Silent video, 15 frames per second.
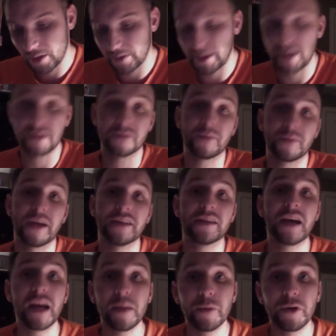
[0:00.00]
That is my
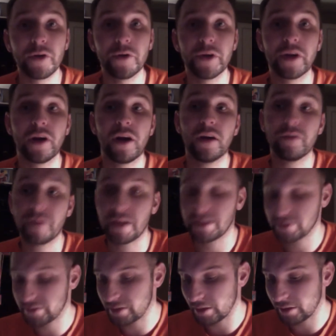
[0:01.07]
timer going off. I
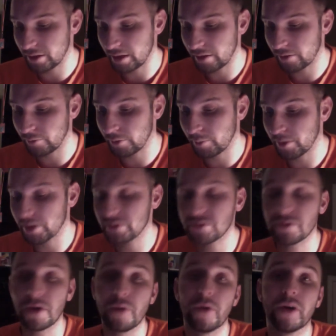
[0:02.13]
stuck it at 3 minutes, so
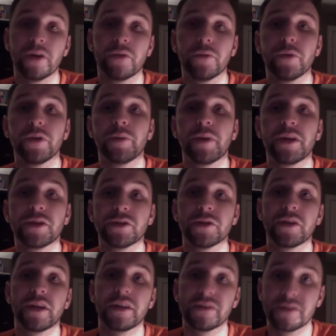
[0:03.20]
I wanted to really make sure
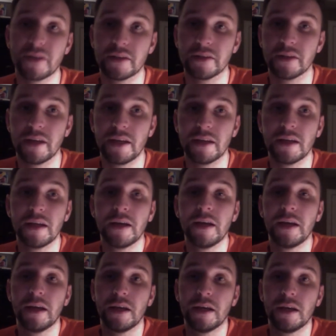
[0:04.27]
that I stuck to that.
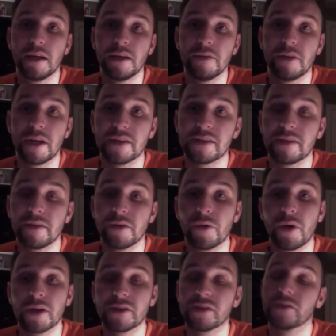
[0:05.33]
If you guys have any
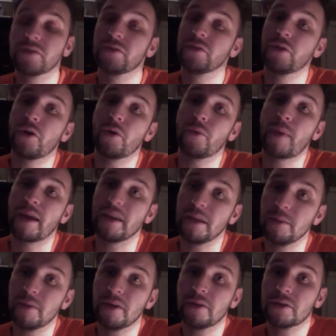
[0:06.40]
questions, you know my
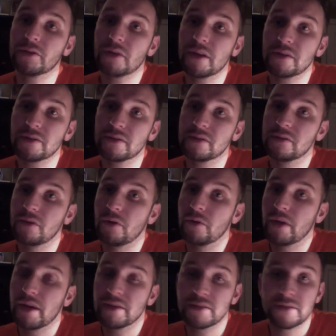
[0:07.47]
email address. Don't
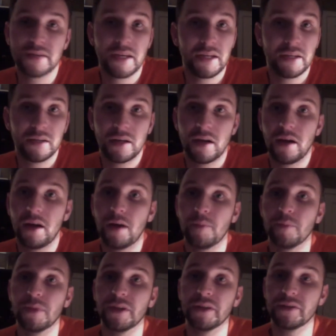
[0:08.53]
hesitate.
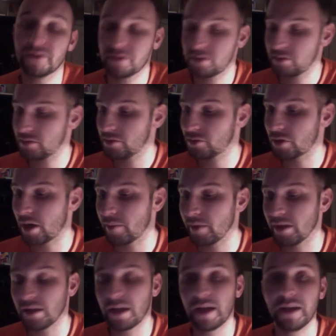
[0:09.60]
Please drop me a
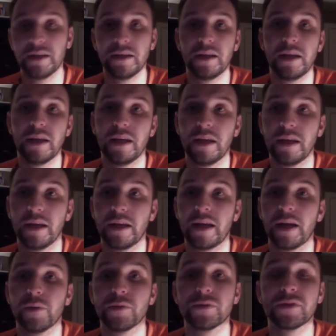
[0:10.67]
line, and I
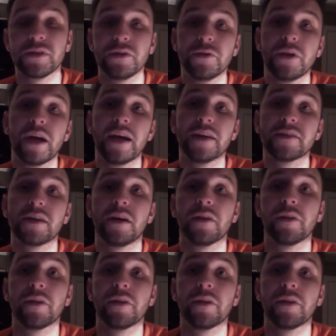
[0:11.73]
will see you guys on